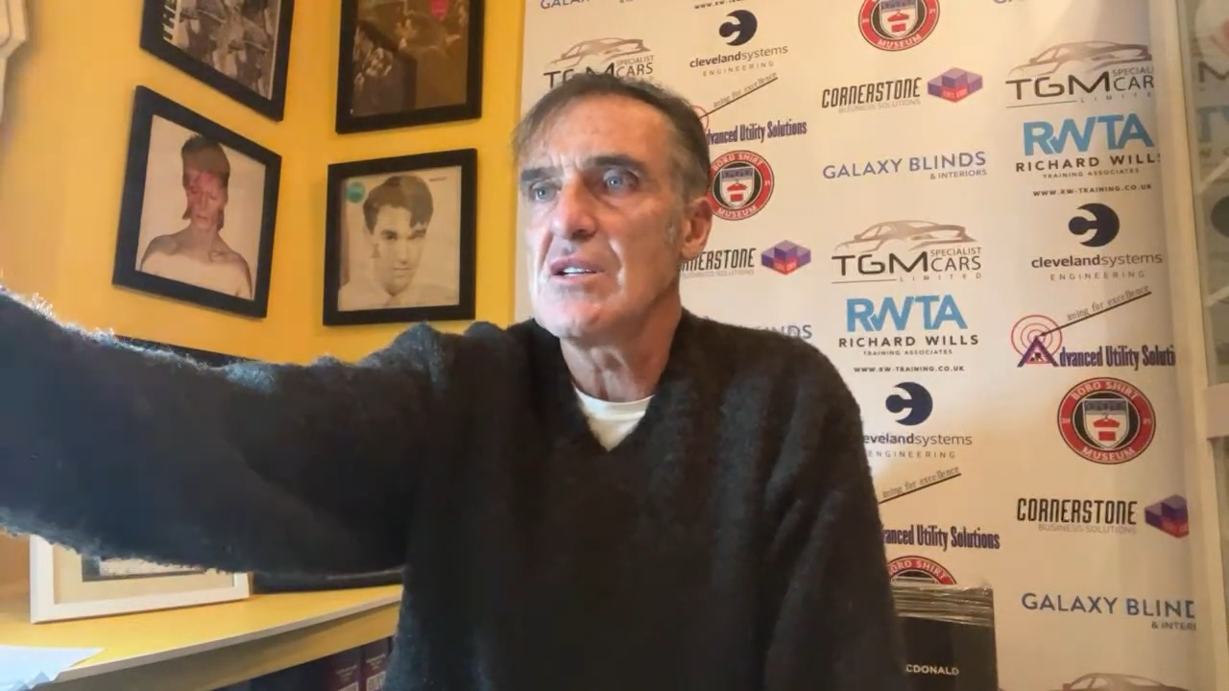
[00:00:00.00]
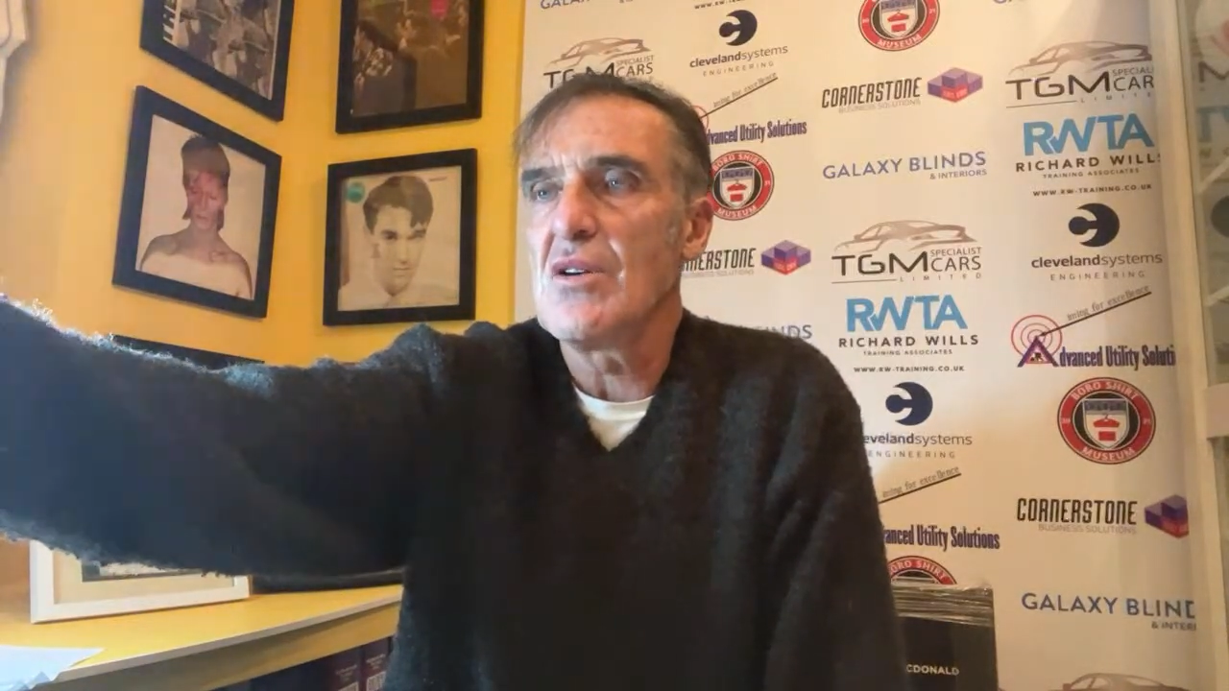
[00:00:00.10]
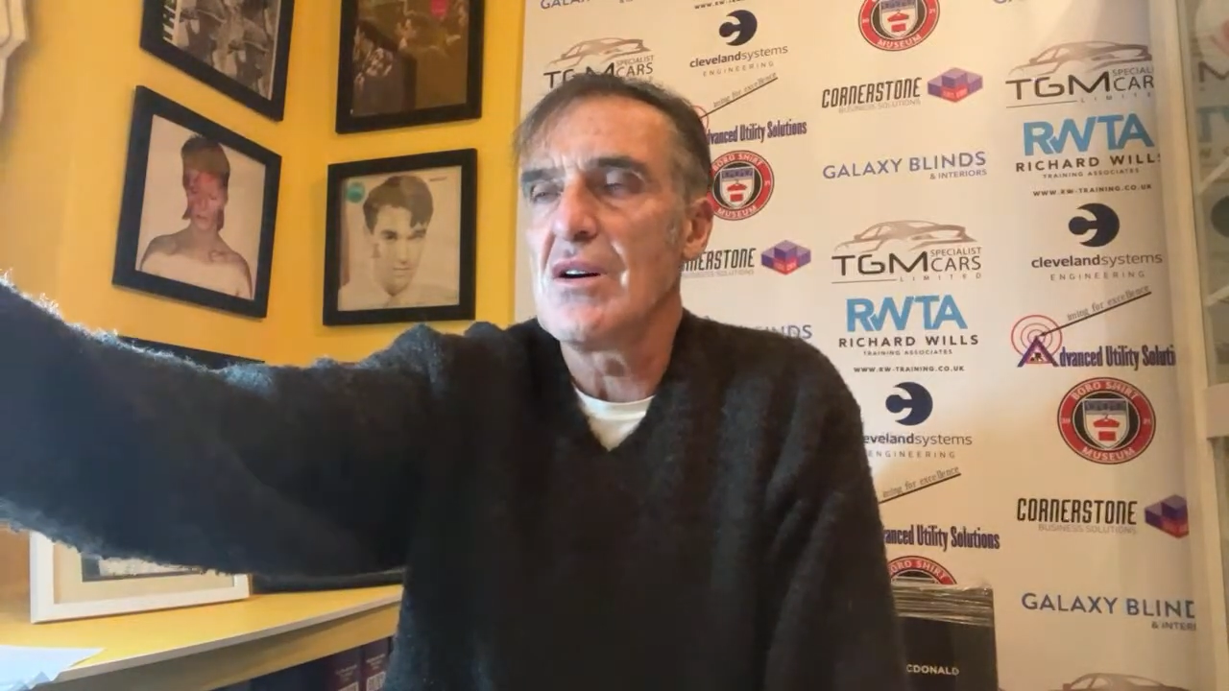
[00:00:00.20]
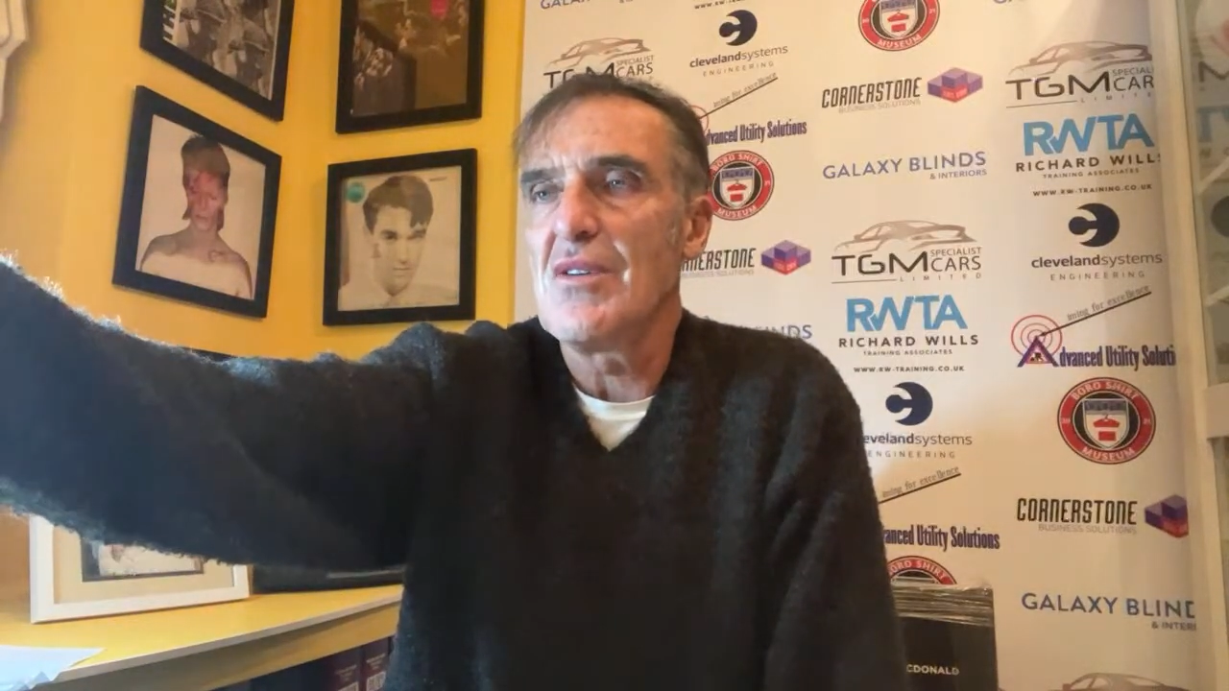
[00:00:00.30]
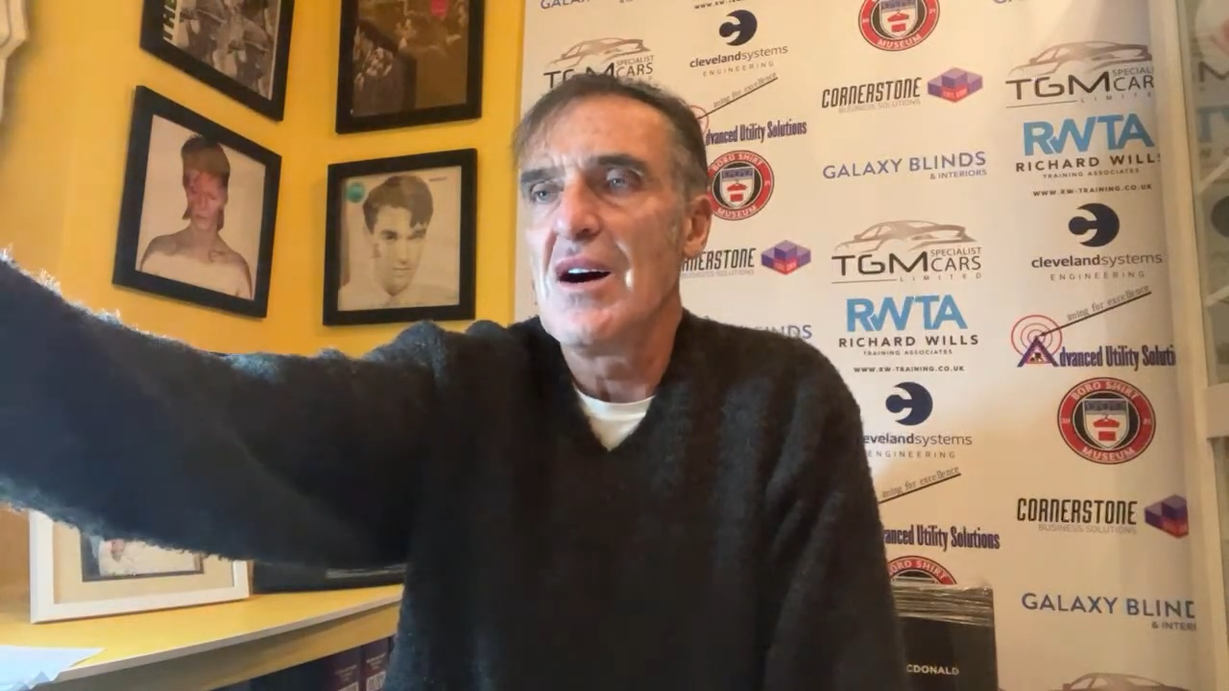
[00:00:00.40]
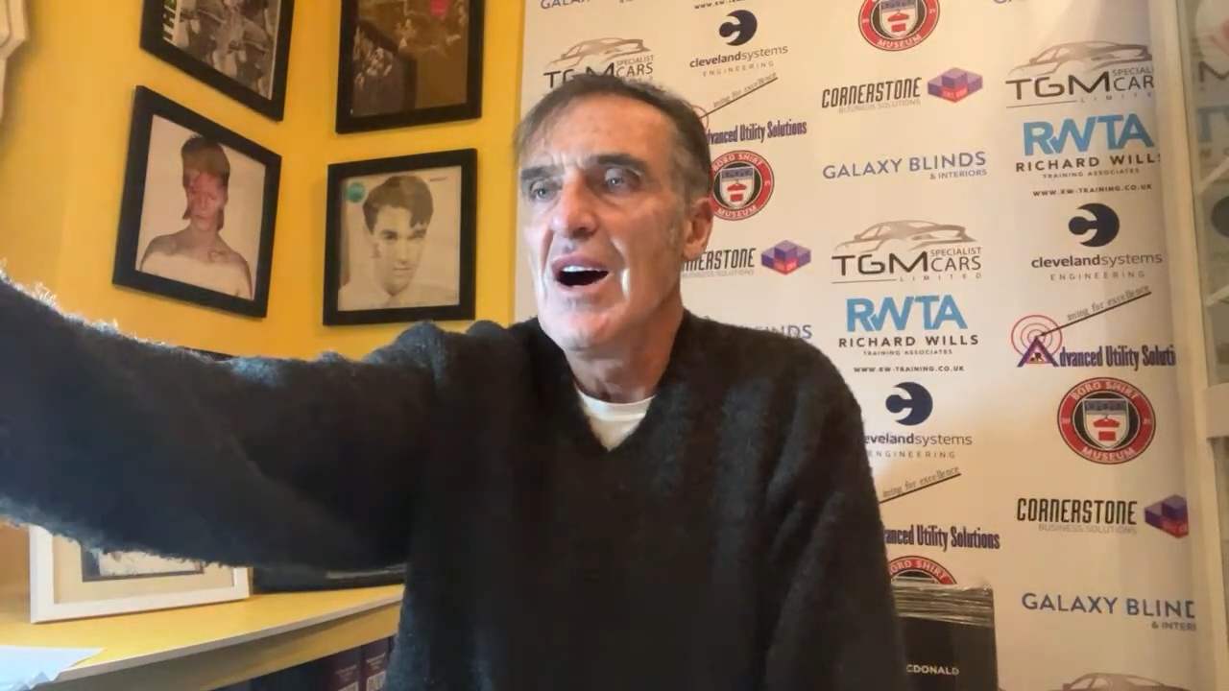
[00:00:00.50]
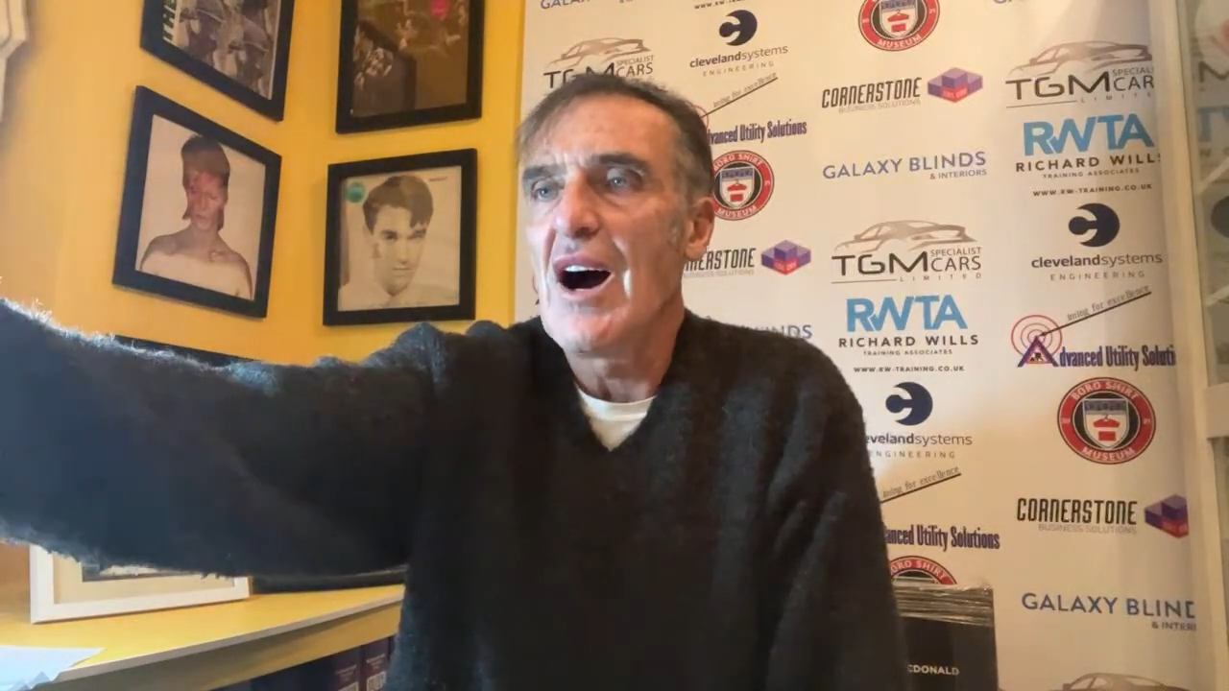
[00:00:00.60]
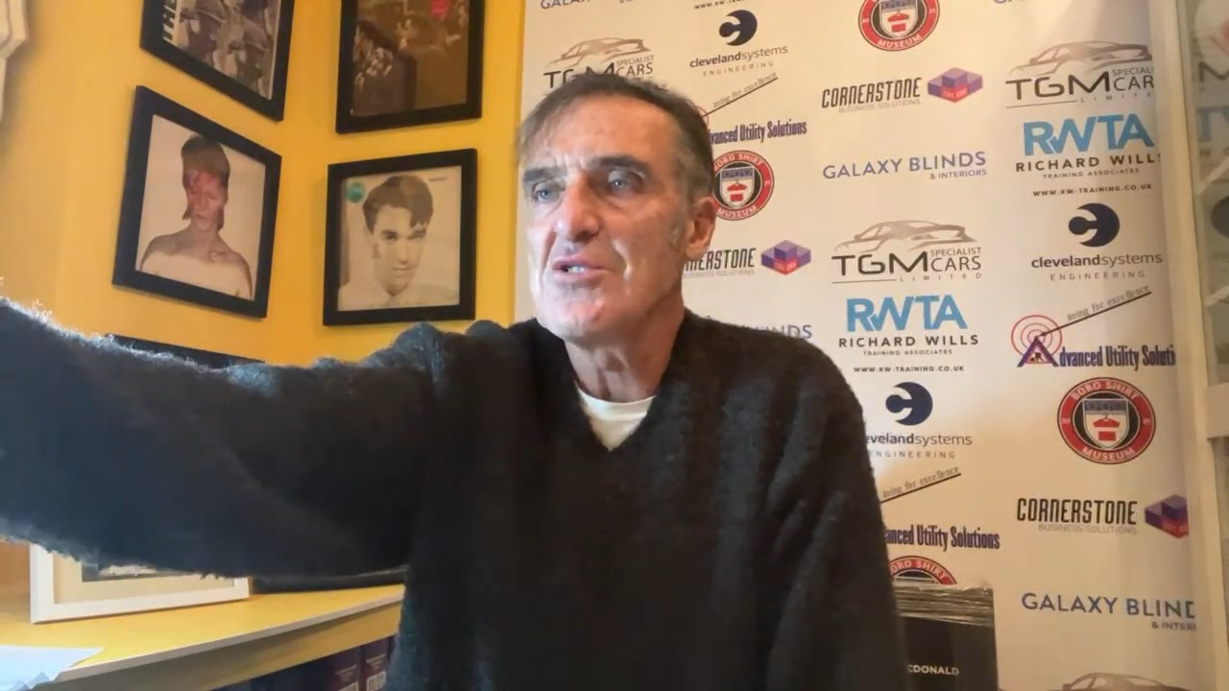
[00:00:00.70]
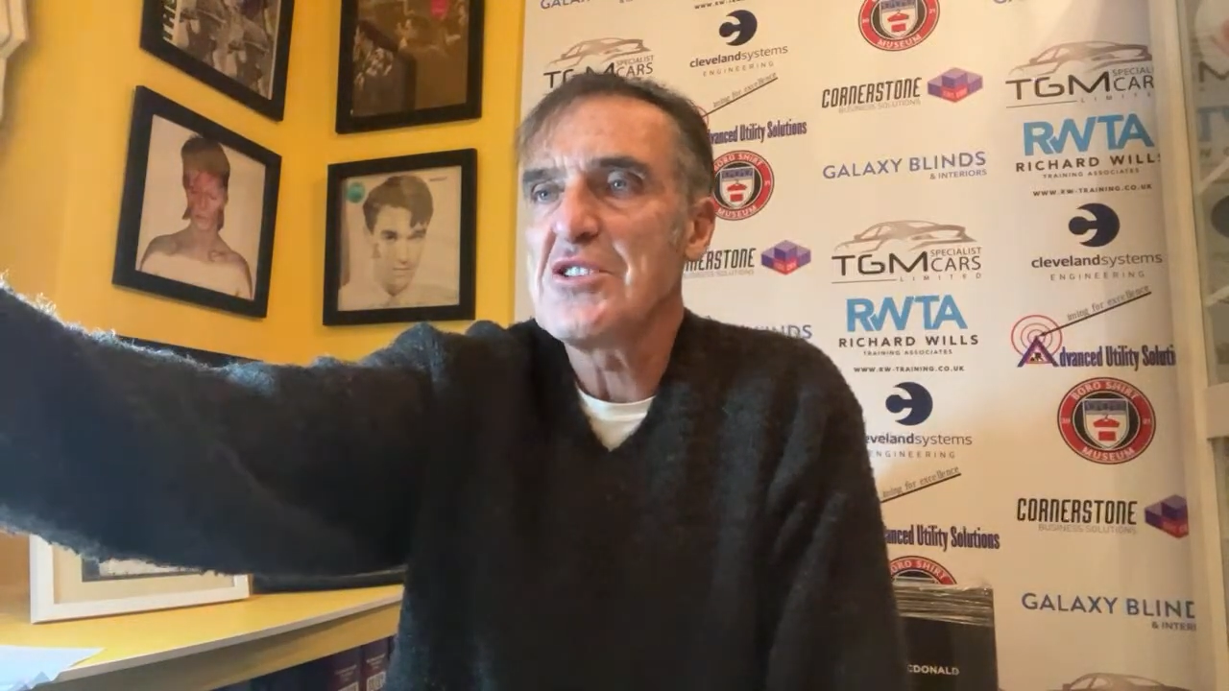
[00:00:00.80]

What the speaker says: I'll